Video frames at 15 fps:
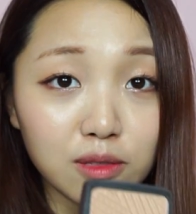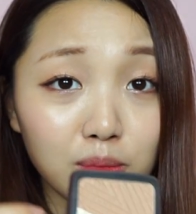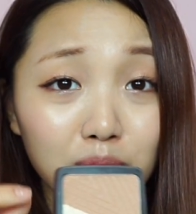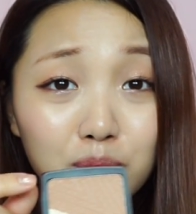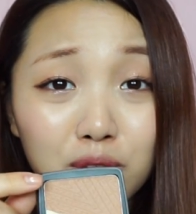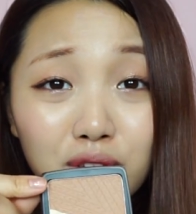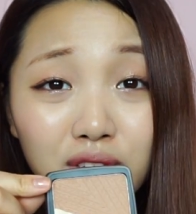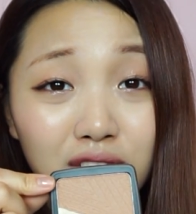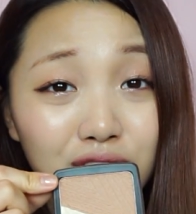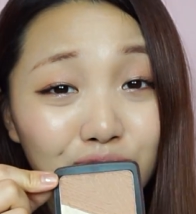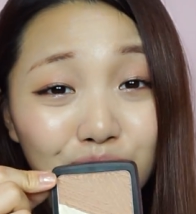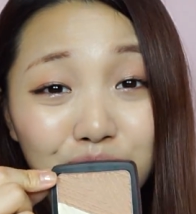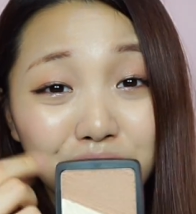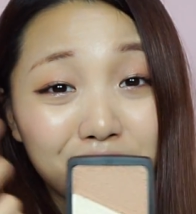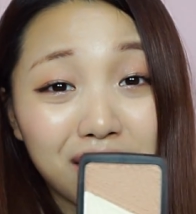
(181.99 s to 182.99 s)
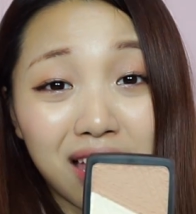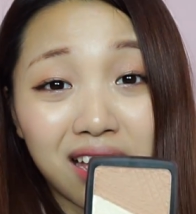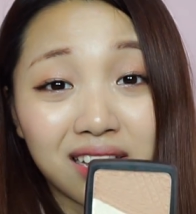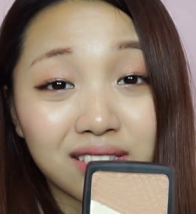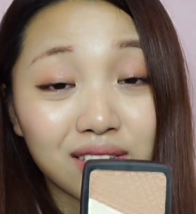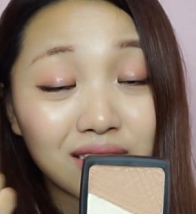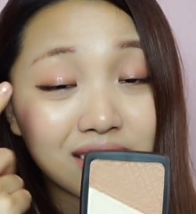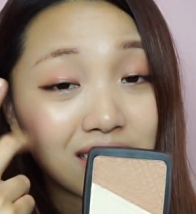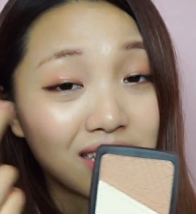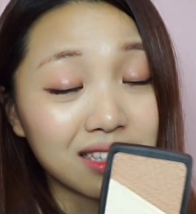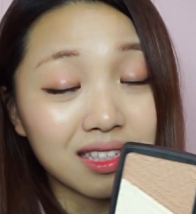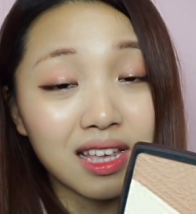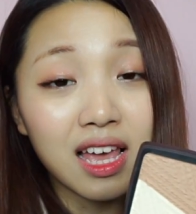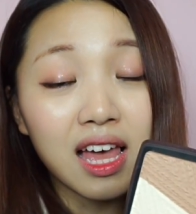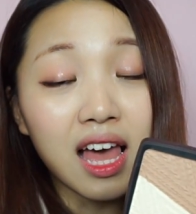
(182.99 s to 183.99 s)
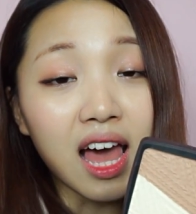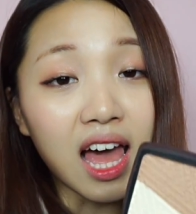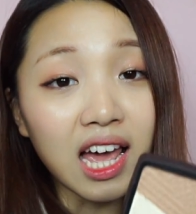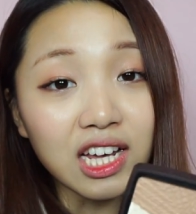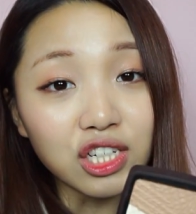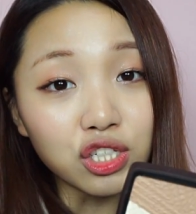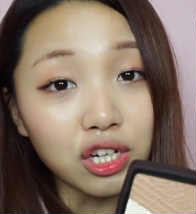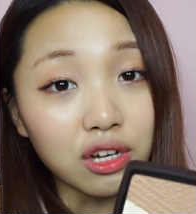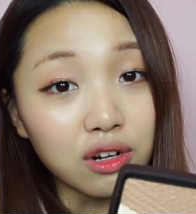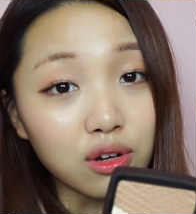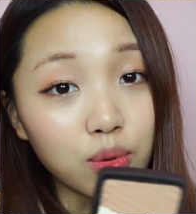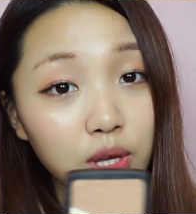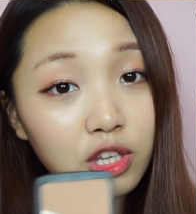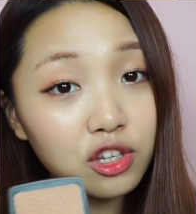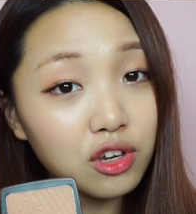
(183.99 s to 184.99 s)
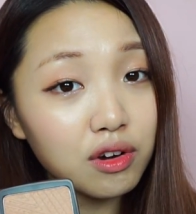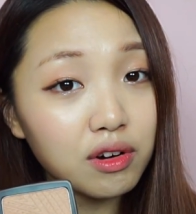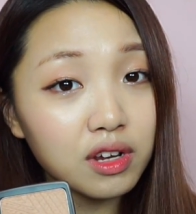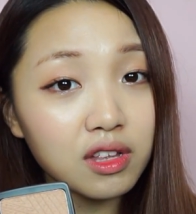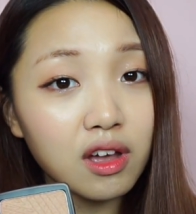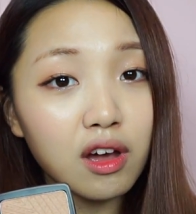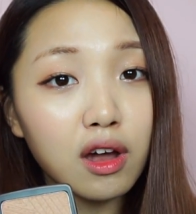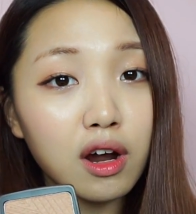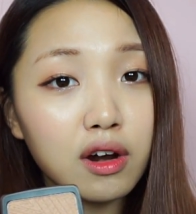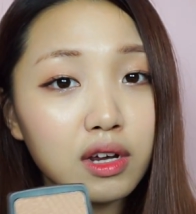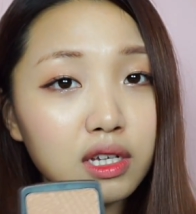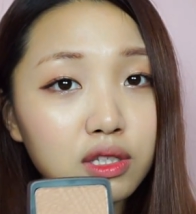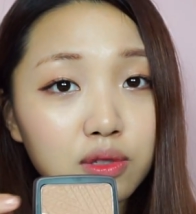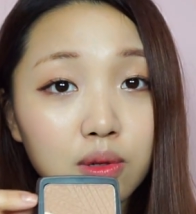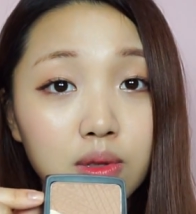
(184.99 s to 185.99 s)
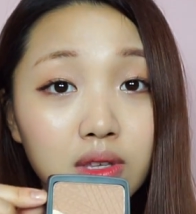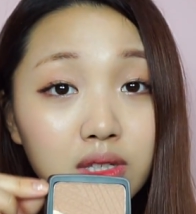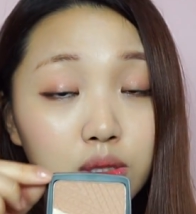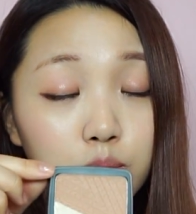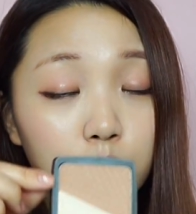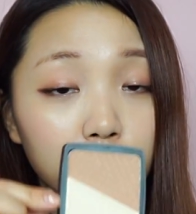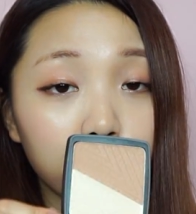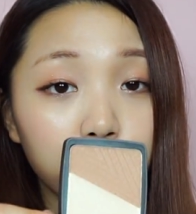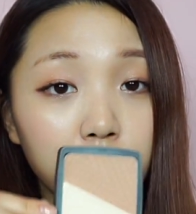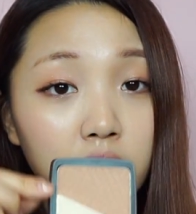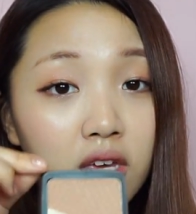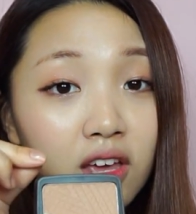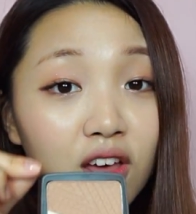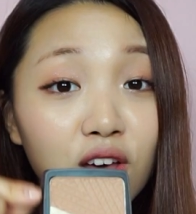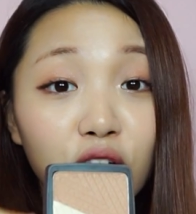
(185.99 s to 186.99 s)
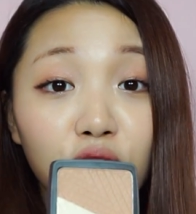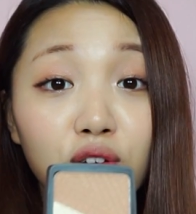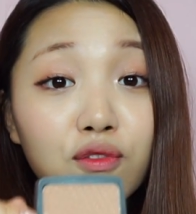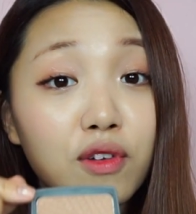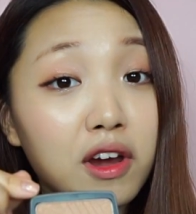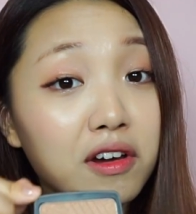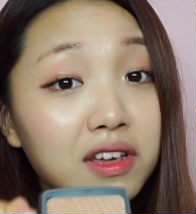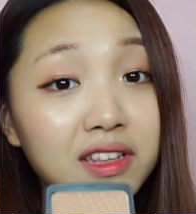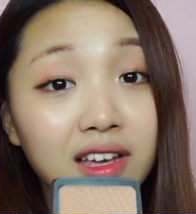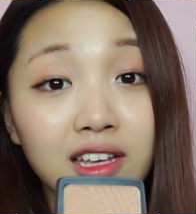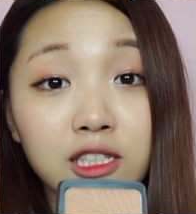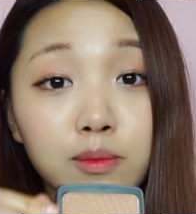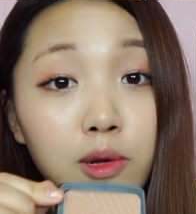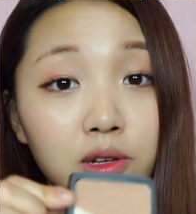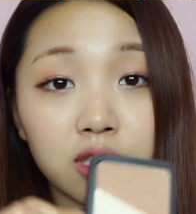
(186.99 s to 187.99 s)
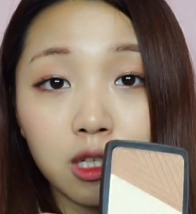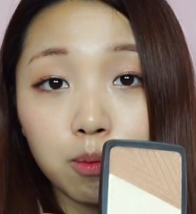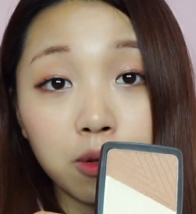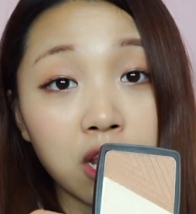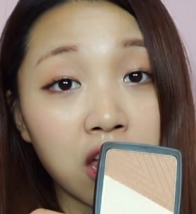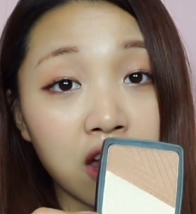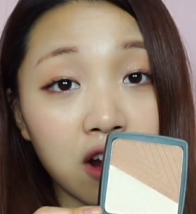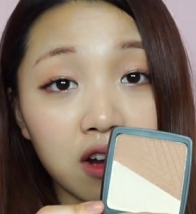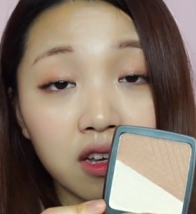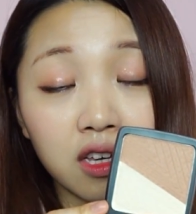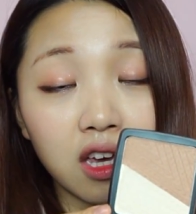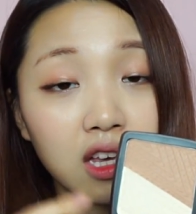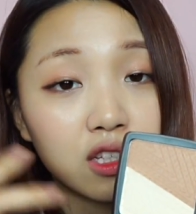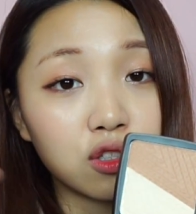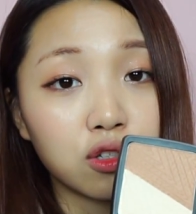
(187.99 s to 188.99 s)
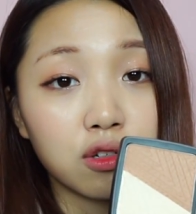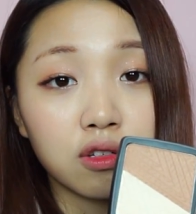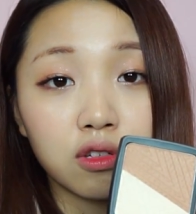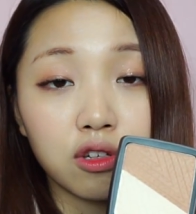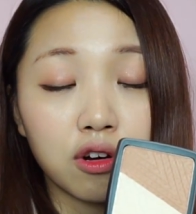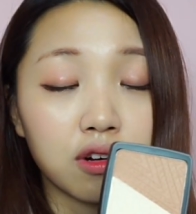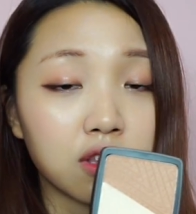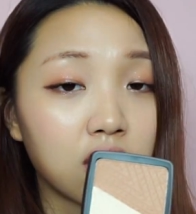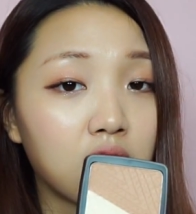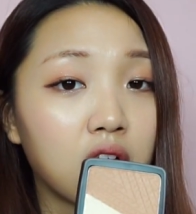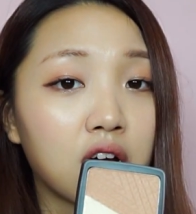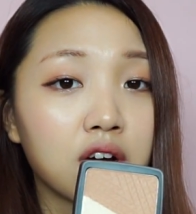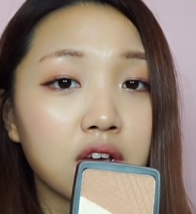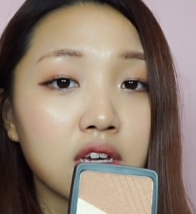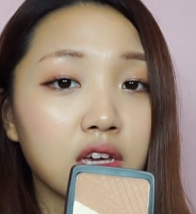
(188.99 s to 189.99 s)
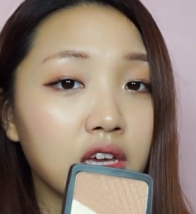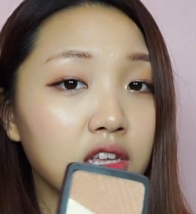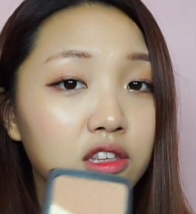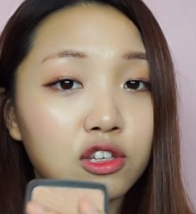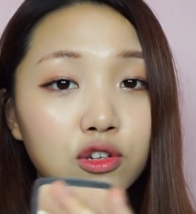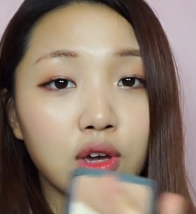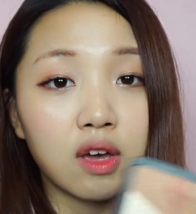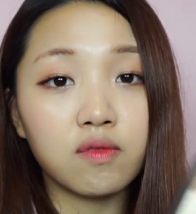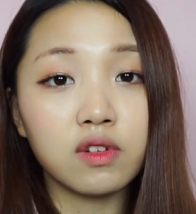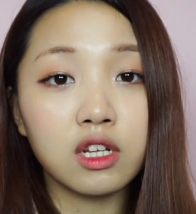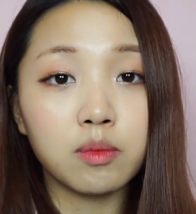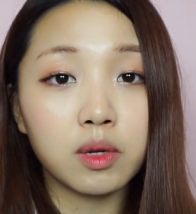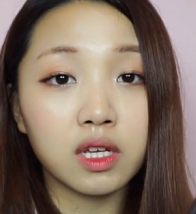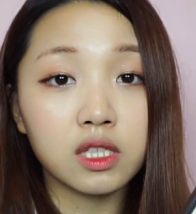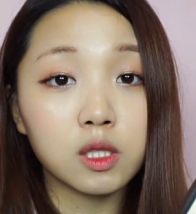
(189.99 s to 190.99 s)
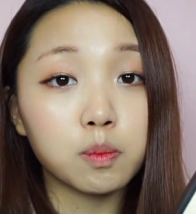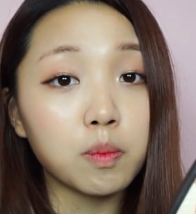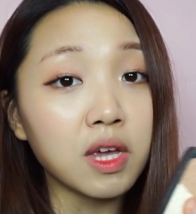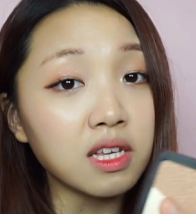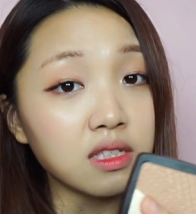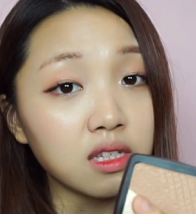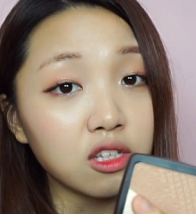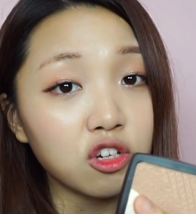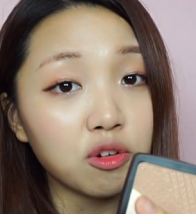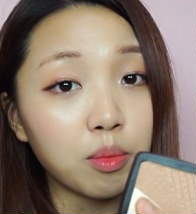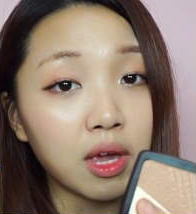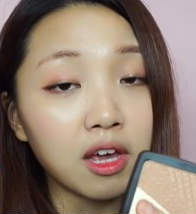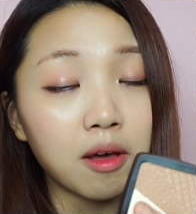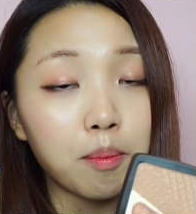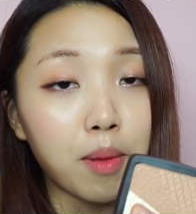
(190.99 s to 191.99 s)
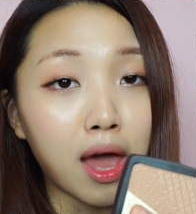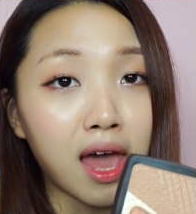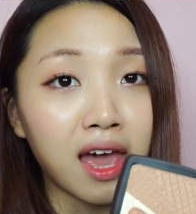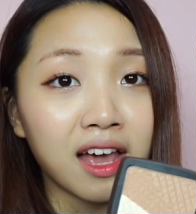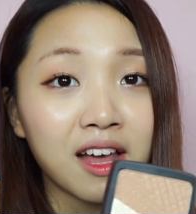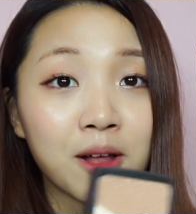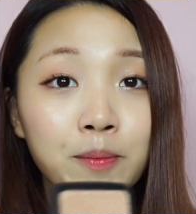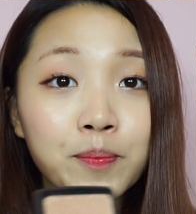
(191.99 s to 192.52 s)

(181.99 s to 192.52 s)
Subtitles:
Maybe you can use it as a nice eyeshadow when you're in a hurry. So this will be a very nice multiplayer in case you're in a hurry and you have limited space in your makeup bag.